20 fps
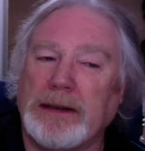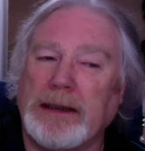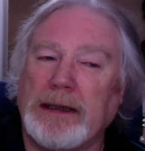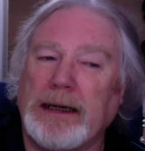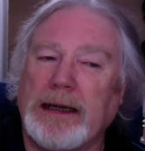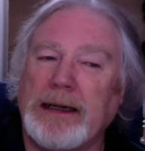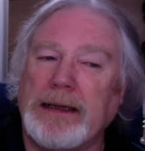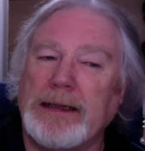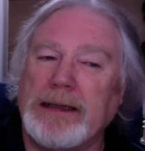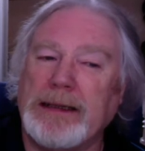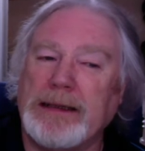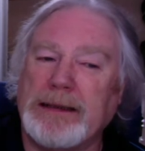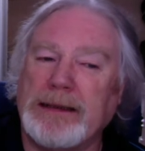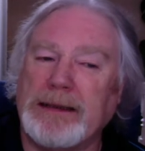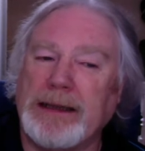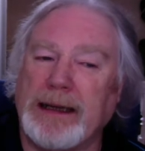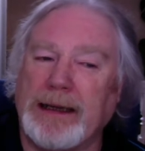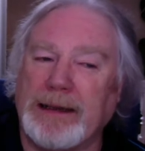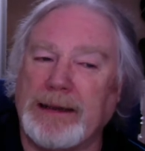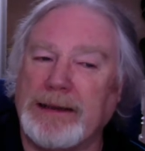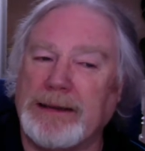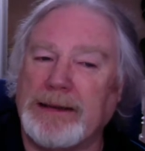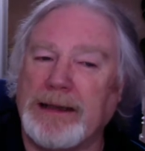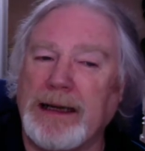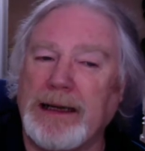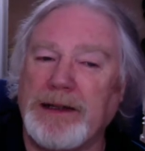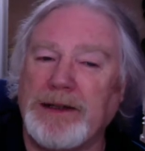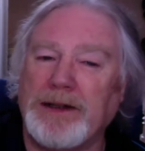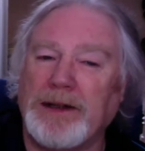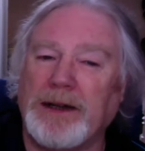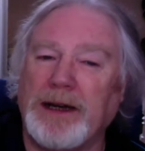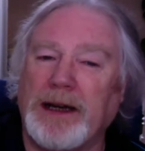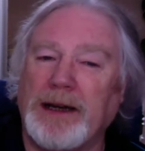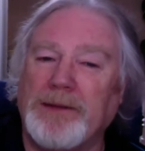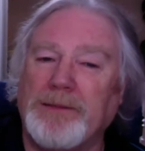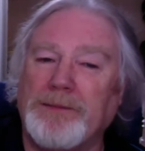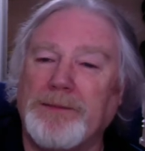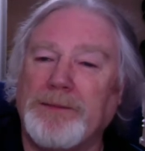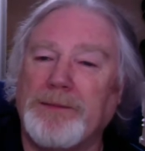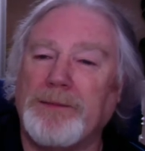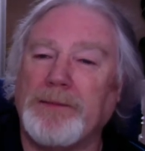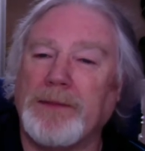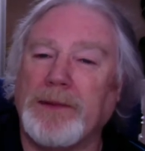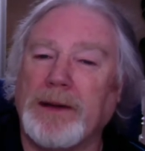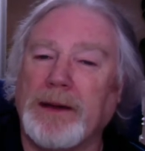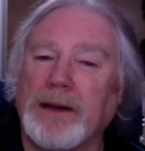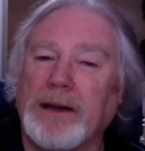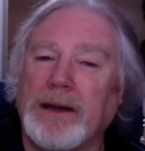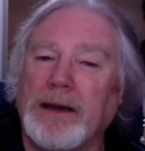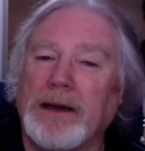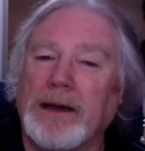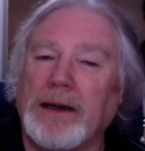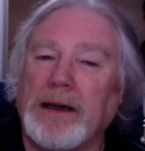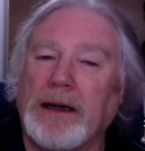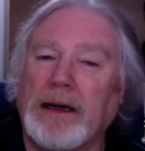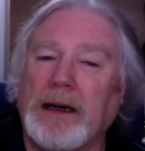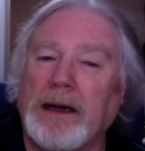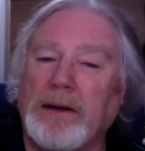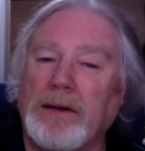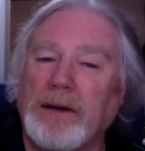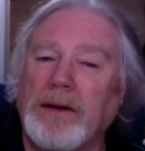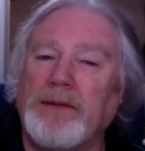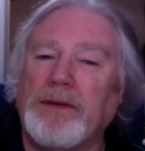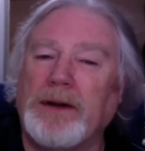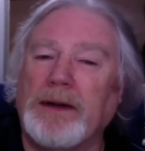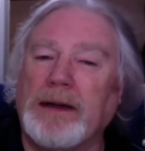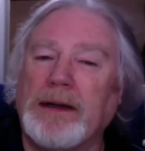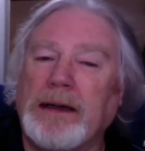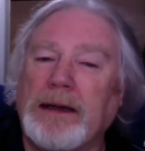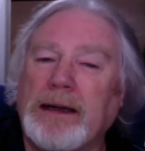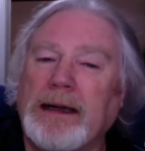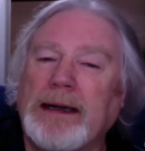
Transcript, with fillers: in the sixth century. However,